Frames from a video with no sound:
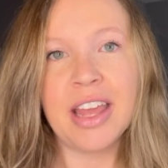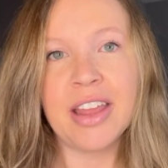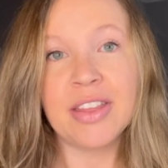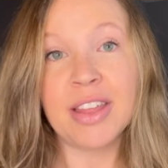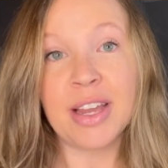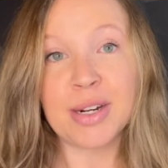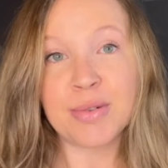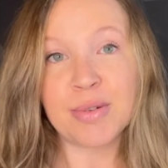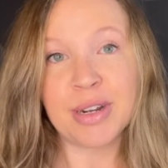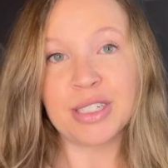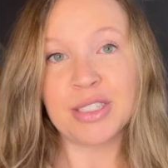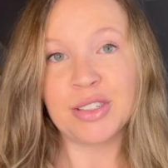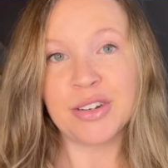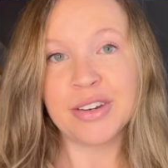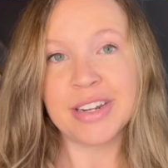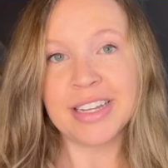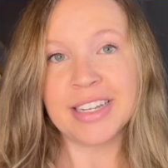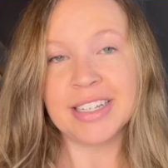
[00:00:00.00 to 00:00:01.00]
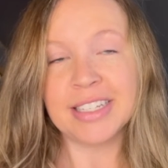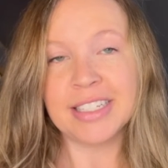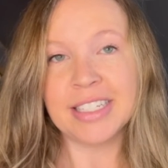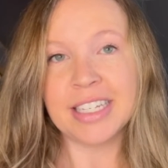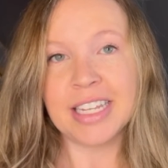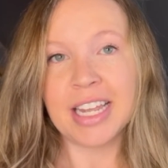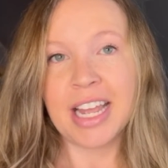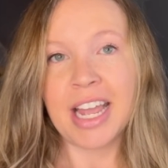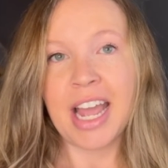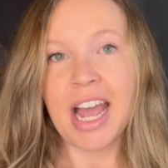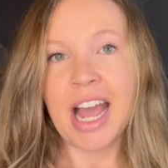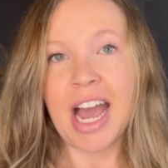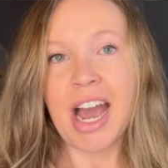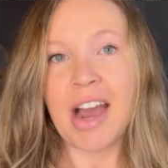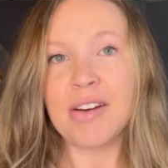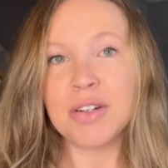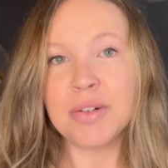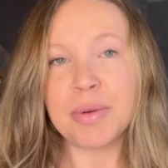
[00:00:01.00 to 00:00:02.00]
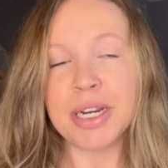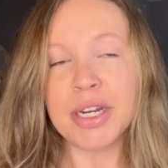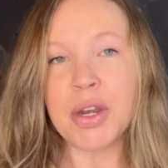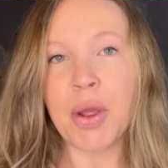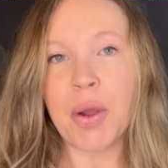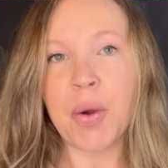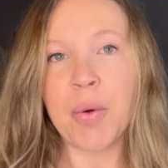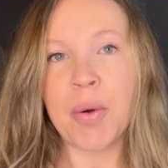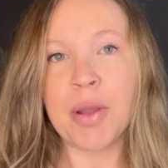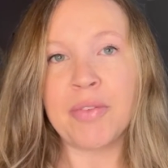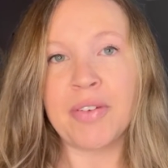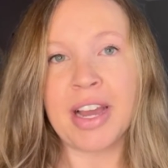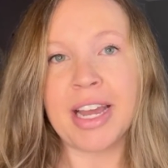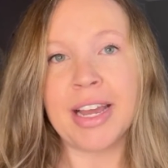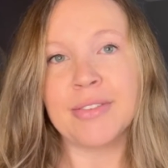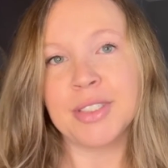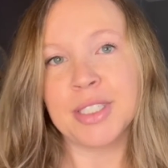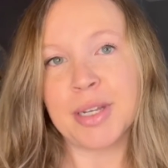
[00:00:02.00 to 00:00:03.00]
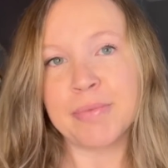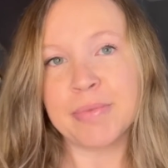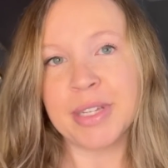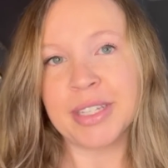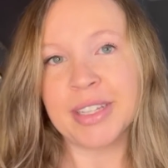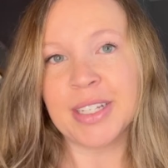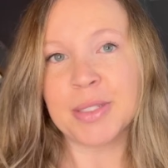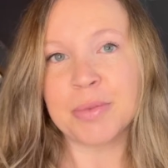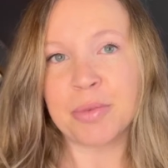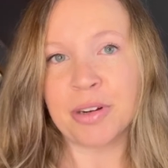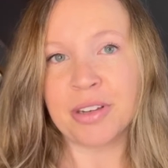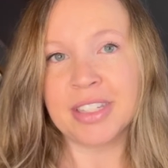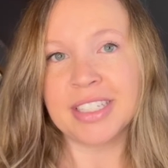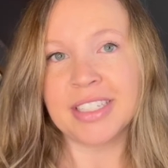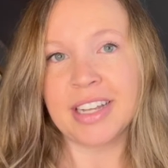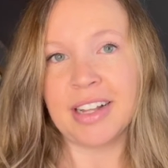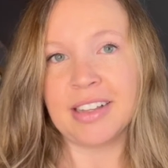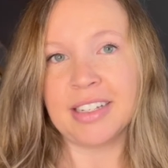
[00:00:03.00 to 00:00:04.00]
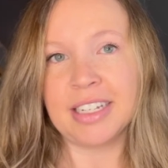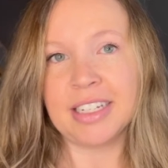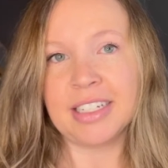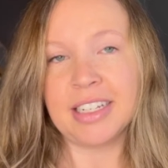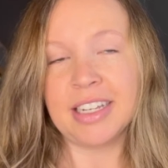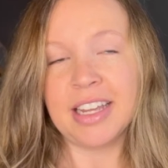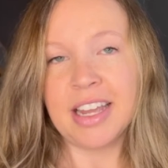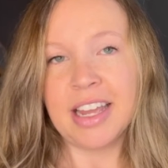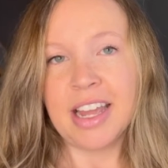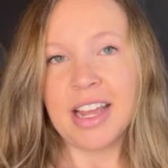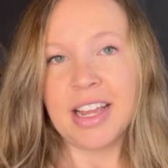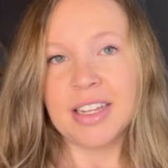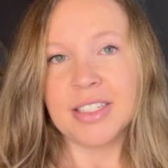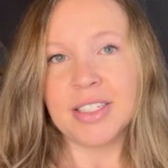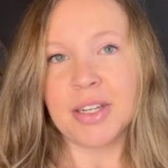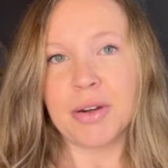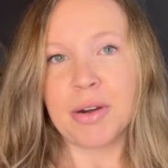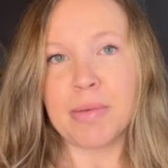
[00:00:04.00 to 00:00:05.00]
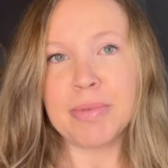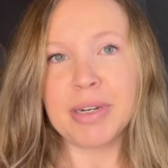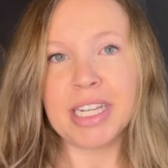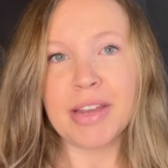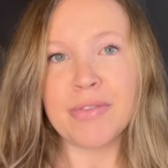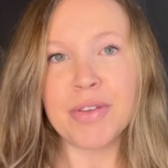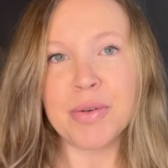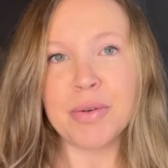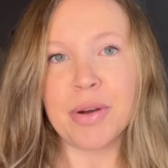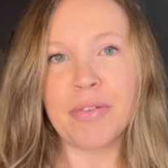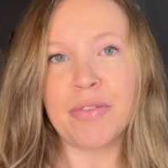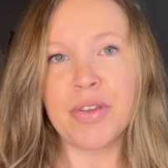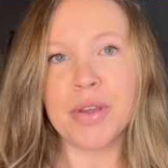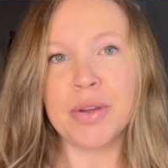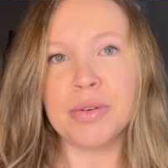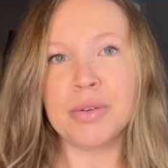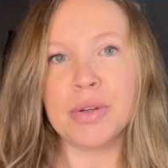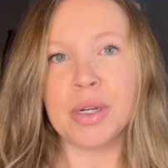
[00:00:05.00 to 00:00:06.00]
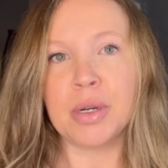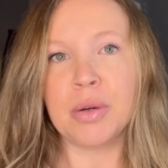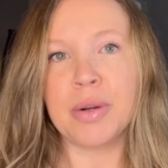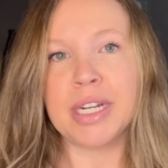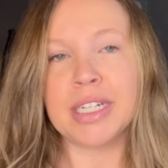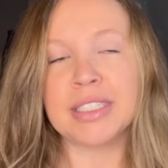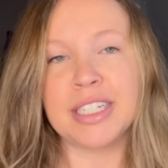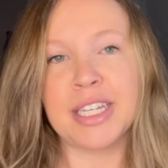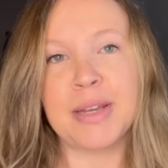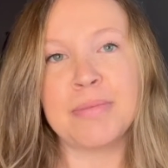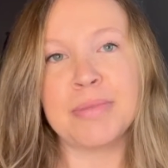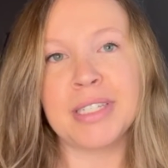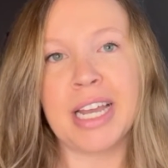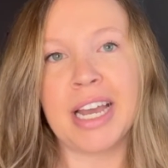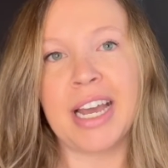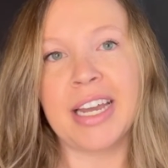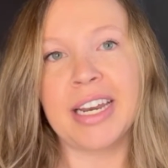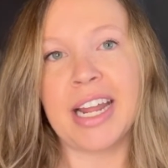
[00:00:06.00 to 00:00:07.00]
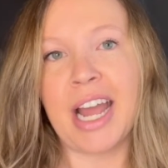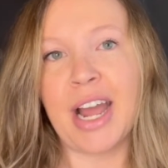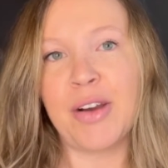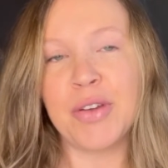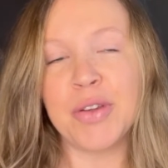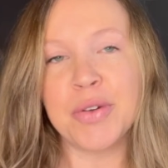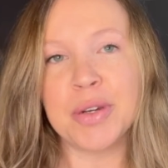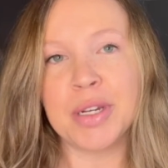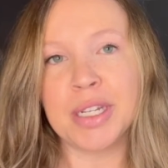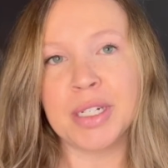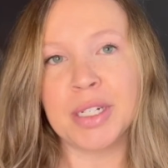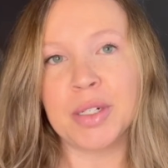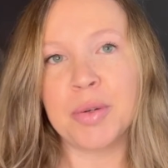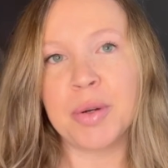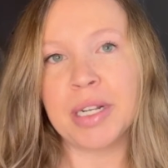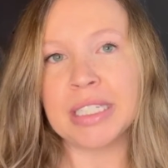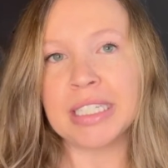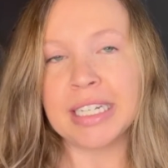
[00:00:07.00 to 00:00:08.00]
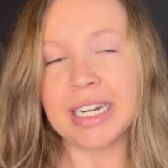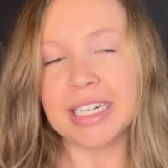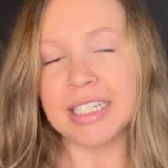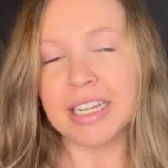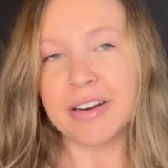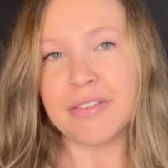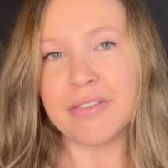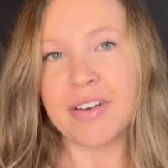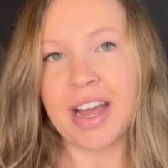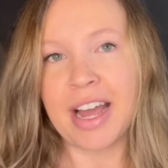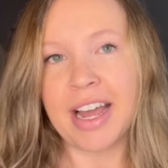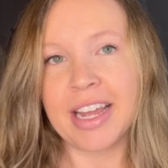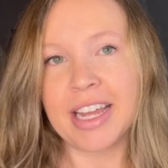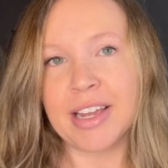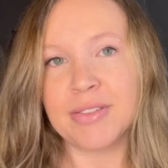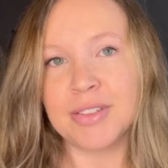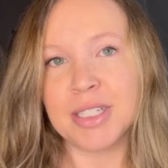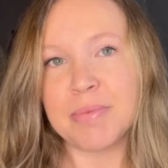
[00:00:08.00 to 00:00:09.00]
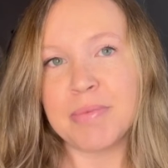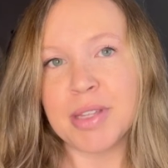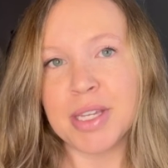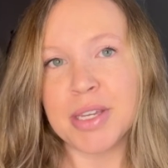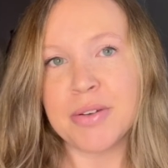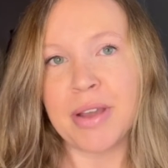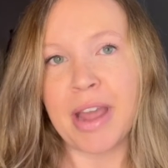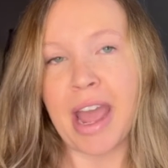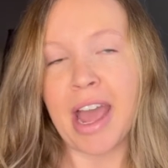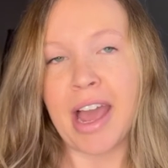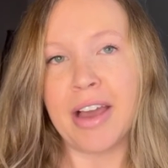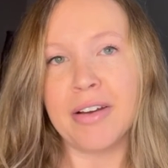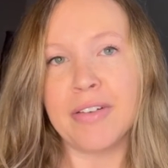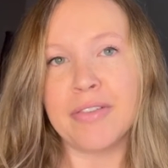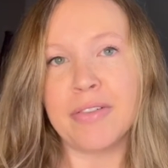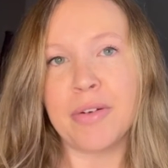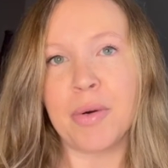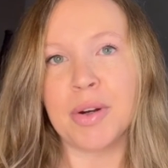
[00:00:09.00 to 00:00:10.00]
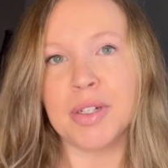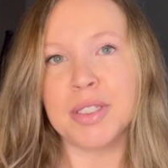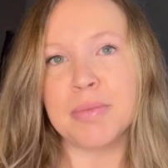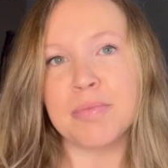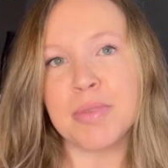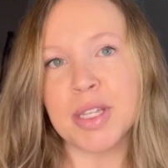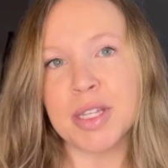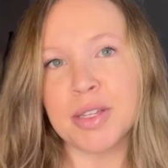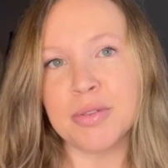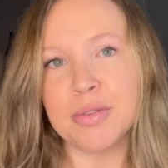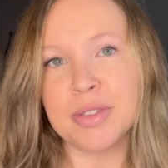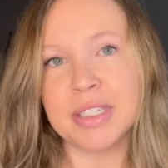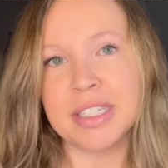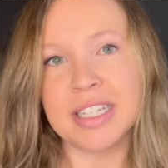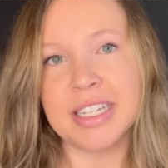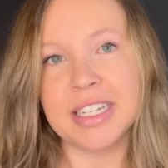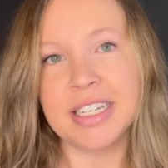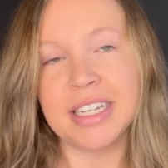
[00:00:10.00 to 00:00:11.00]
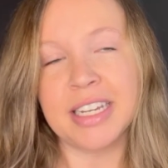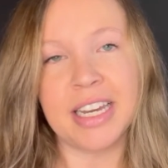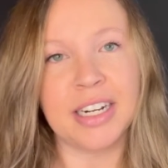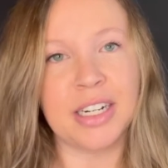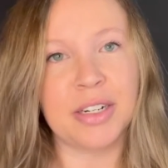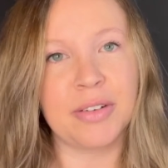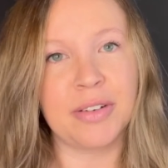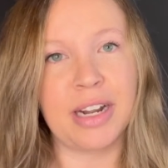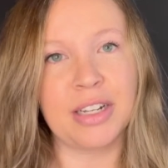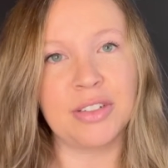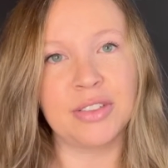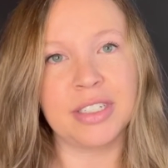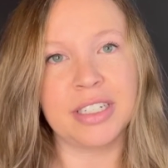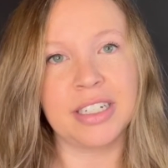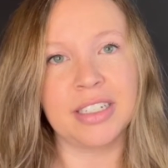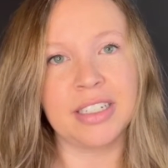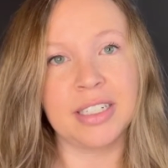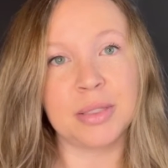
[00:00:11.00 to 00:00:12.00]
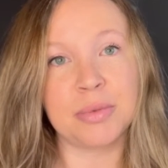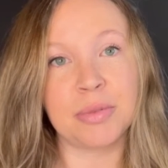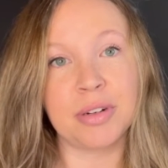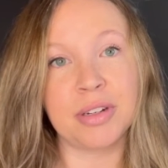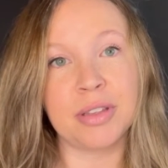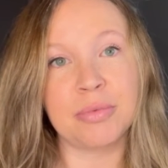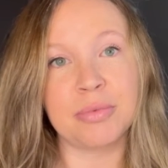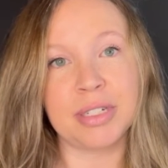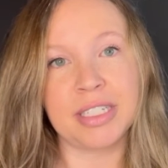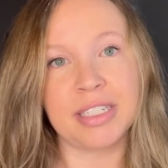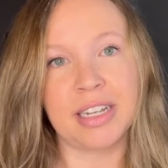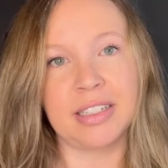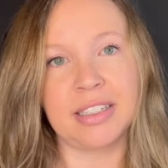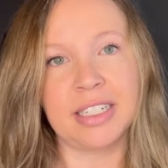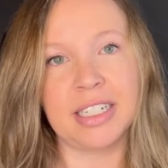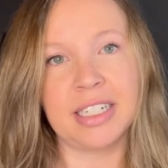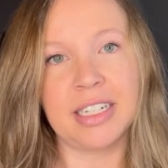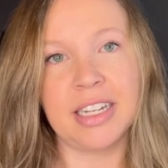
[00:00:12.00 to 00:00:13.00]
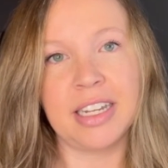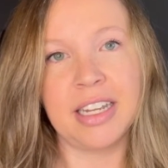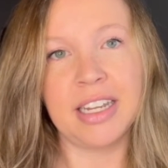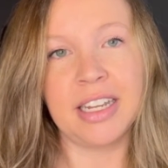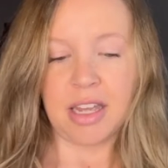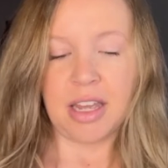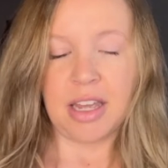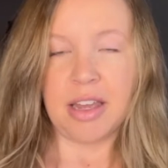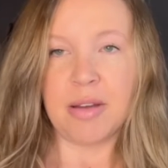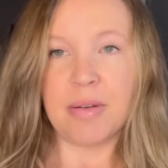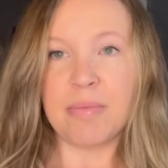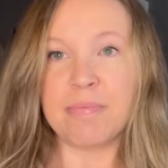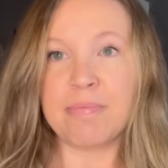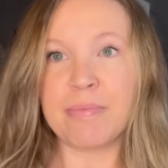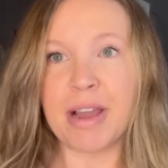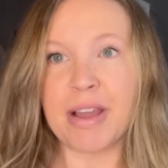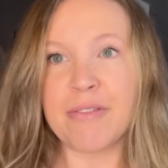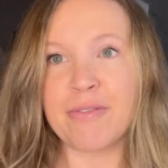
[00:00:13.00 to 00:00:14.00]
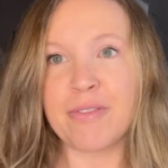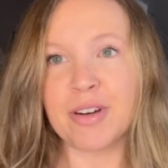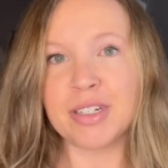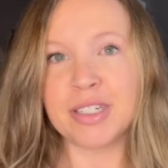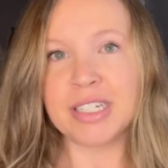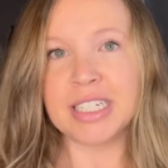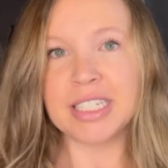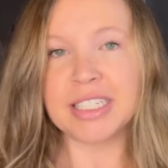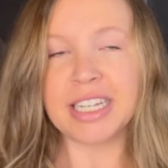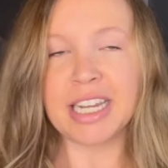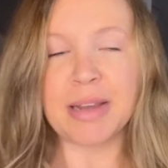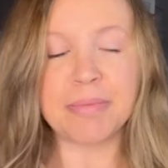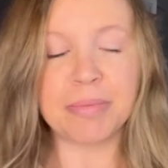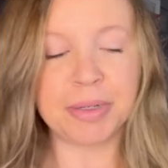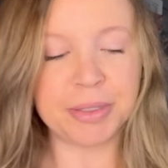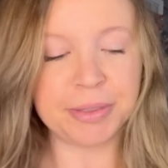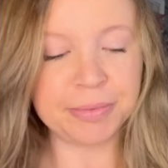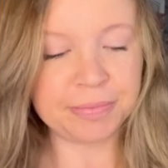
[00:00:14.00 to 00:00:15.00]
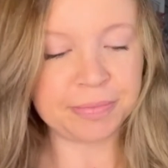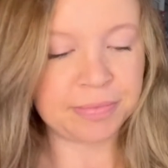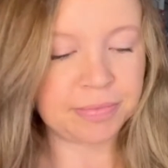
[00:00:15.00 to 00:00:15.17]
That question is, how do I know if I have something that's worth selling? So I'm going to give you a few quick tips on how you can quickly identify if something you have or something you see at a garage sale is worth reselling. My first example